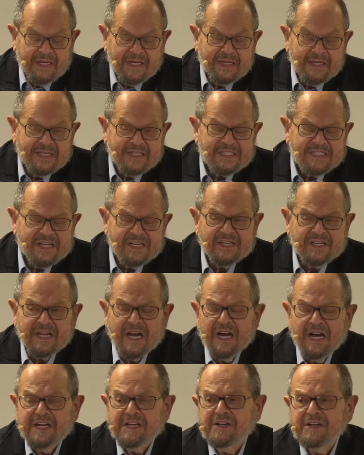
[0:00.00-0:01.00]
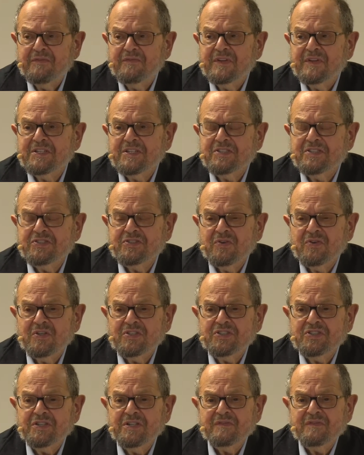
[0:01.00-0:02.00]
This is kind of a
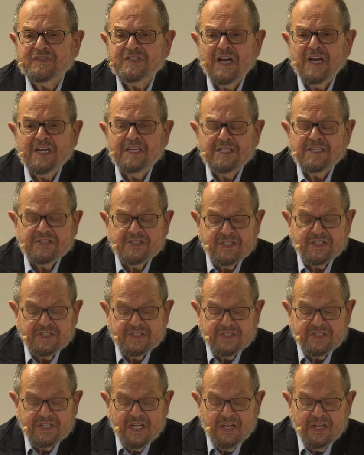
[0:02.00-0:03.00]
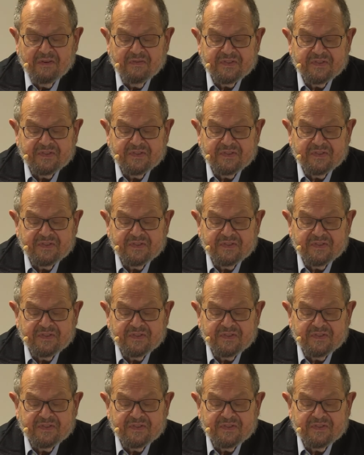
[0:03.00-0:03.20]
distortion of science itself.